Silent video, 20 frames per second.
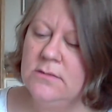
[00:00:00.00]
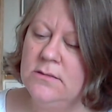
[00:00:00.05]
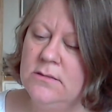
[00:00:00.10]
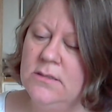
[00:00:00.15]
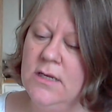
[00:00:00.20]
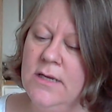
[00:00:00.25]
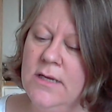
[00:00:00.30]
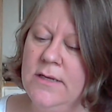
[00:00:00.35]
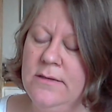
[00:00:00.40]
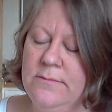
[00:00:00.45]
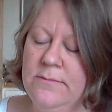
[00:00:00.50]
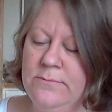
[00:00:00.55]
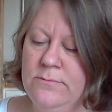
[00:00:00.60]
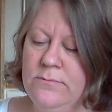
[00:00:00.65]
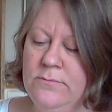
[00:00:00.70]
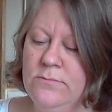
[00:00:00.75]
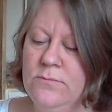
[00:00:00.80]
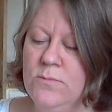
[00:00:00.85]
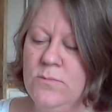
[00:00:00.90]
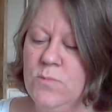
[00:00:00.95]

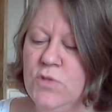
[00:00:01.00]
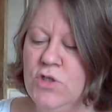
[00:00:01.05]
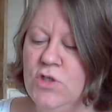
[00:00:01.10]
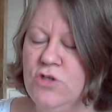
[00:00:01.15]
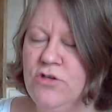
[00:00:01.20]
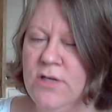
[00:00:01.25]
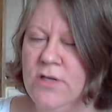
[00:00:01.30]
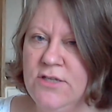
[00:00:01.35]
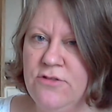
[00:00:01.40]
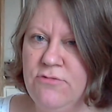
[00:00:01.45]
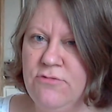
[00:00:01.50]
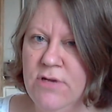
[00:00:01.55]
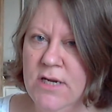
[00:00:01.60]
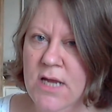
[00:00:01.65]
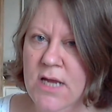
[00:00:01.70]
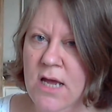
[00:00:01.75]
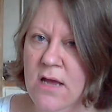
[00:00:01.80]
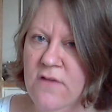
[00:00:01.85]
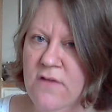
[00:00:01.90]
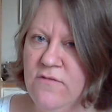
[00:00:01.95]
Um, so I tried a
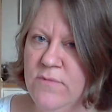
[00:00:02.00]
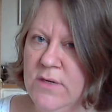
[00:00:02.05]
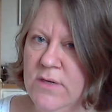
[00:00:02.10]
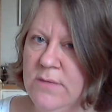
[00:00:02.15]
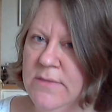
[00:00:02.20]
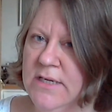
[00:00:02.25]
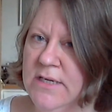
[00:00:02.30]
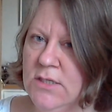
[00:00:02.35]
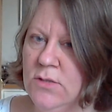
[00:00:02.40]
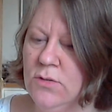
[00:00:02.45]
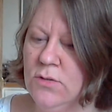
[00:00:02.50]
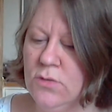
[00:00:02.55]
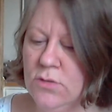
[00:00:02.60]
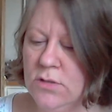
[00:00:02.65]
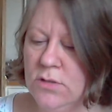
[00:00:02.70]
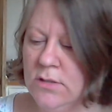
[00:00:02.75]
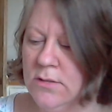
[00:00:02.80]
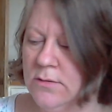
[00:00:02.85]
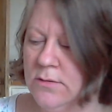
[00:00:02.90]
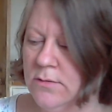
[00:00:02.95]
35 millimeter
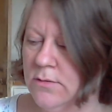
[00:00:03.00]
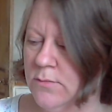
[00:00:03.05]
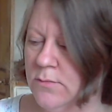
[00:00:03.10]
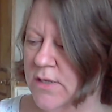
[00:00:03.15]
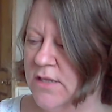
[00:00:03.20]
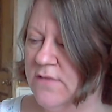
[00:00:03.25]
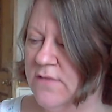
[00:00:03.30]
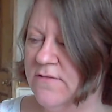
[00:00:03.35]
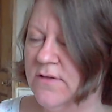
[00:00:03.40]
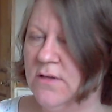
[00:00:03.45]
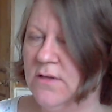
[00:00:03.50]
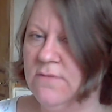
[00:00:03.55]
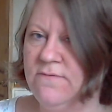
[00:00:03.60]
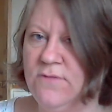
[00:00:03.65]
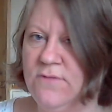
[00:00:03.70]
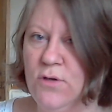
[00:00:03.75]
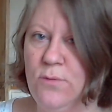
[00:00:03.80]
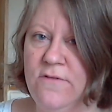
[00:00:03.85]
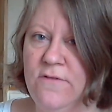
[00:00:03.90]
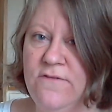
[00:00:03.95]
hook with a
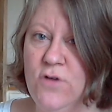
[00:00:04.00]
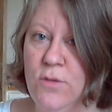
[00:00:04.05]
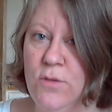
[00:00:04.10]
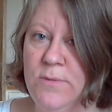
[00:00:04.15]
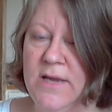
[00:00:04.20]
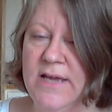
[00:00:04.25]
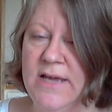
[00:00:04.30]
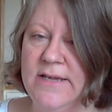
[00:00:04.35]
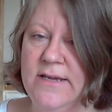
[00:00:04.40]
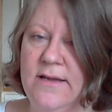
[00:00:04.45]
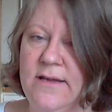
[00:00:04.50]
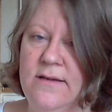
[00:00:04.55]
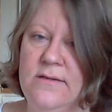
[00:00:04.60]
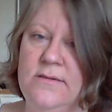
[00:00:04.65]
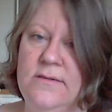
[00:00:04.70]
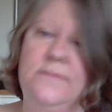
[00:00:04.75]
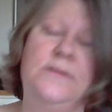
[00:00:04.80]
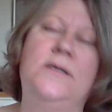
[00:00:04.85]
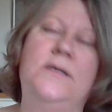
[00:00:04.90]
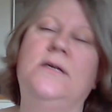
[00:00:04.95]
4 ply
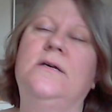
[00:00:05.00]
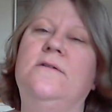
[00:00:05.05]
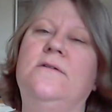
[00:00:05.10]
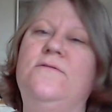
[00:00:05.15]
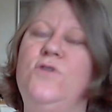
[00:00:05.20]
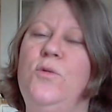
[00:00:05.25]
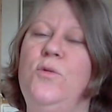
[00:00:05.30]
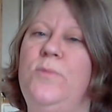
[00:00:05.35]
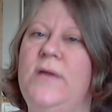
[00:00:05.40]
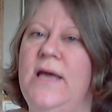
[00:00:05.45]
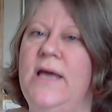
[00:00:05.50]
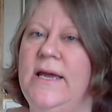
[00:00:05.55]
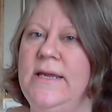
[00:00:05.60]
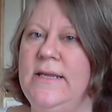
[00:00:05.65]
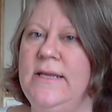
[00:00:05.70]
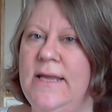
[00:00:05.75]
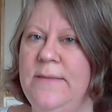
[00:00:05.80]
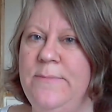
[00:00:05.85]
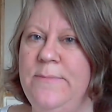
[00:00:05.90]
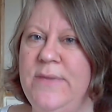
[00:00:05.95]
yarn. 4 ply,
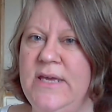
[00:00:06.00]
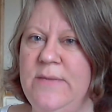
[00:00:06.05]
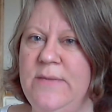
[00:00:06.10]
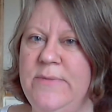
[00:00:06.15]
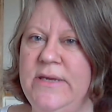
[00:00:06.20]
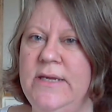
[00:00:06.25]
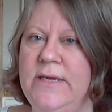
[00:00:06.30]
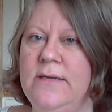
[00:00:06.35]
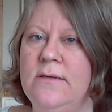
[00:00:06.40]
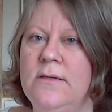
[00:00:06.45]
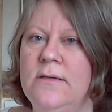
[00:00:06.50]
like baby.